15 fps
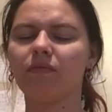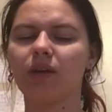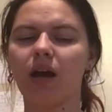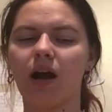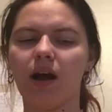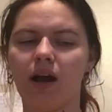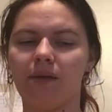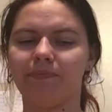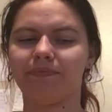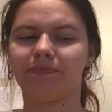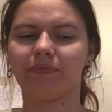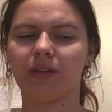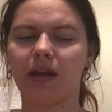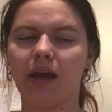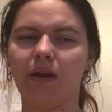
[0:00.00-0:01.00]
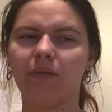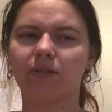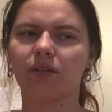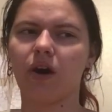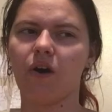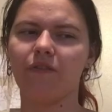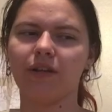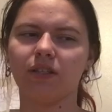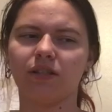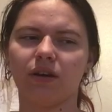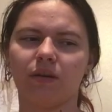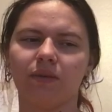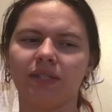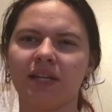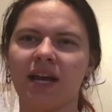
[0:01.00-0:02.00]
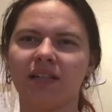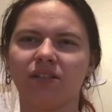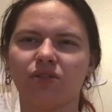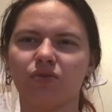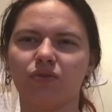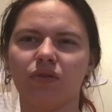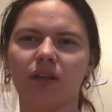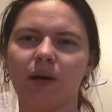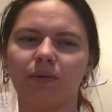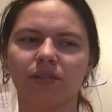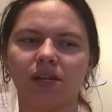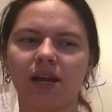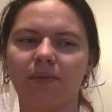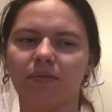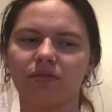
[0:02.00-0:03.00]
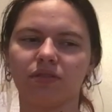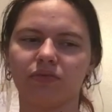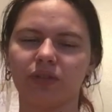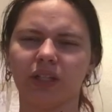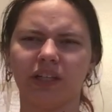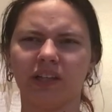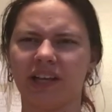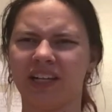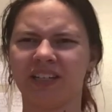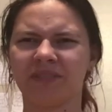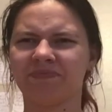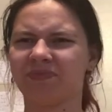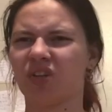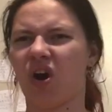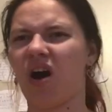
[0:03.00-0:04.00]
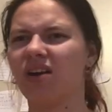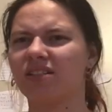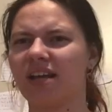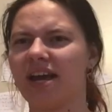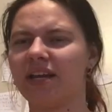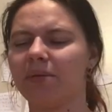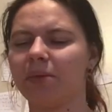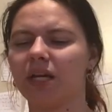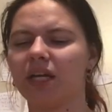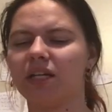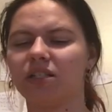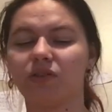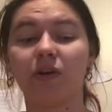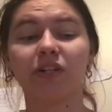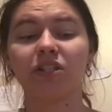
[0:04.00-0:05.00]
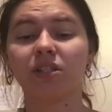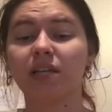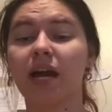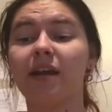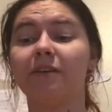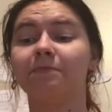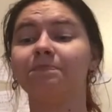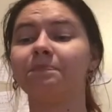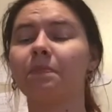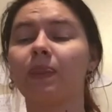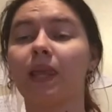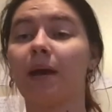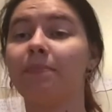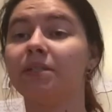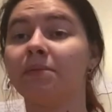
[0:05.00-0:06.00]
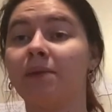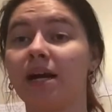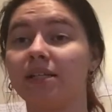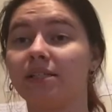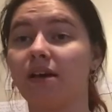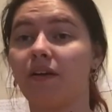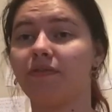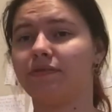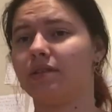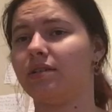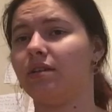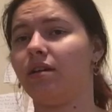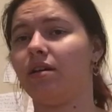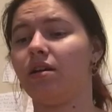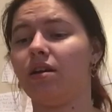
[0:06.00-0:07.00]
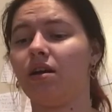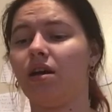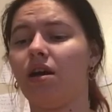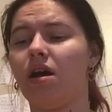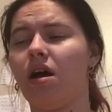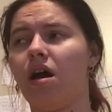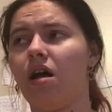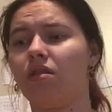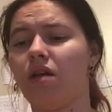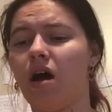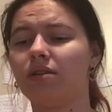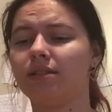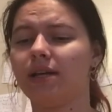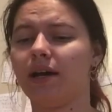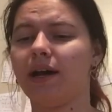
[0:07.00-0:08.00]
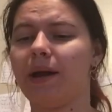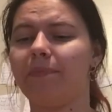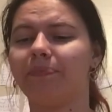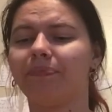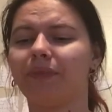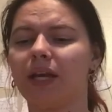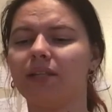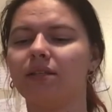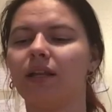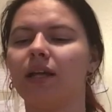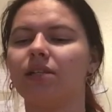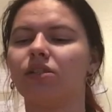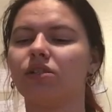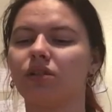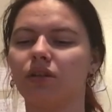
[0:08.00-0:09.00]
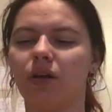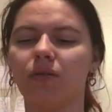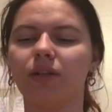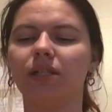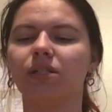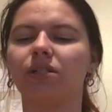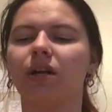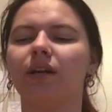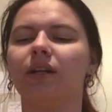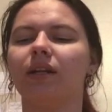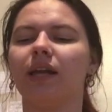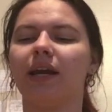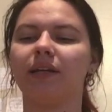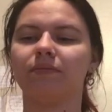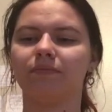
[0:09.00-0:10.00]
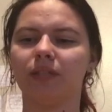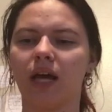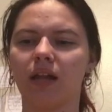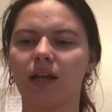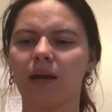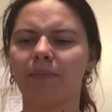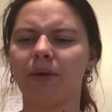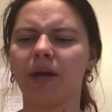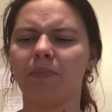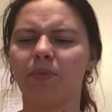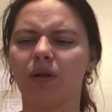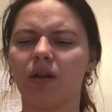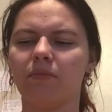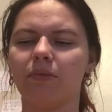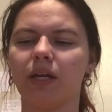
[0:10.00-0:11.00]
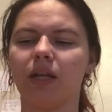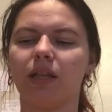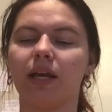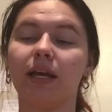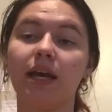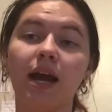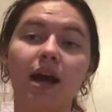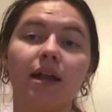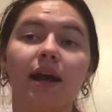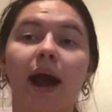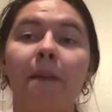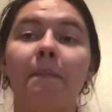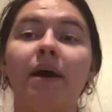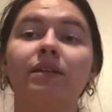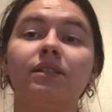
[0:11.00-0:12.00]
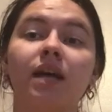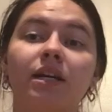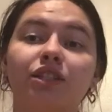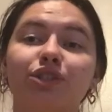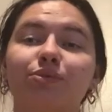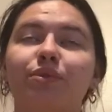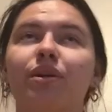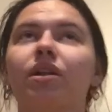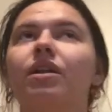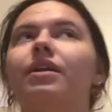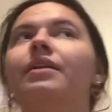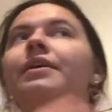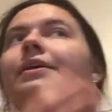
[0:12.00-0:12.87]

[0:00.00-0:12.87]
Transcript: It was COVID, so I wasn't at school. I wasn't able to really like talk to anybody. So I just kind of kept it to myself for a long time until I slowly started like telling people and being like, yeah, like I'm bisexual, and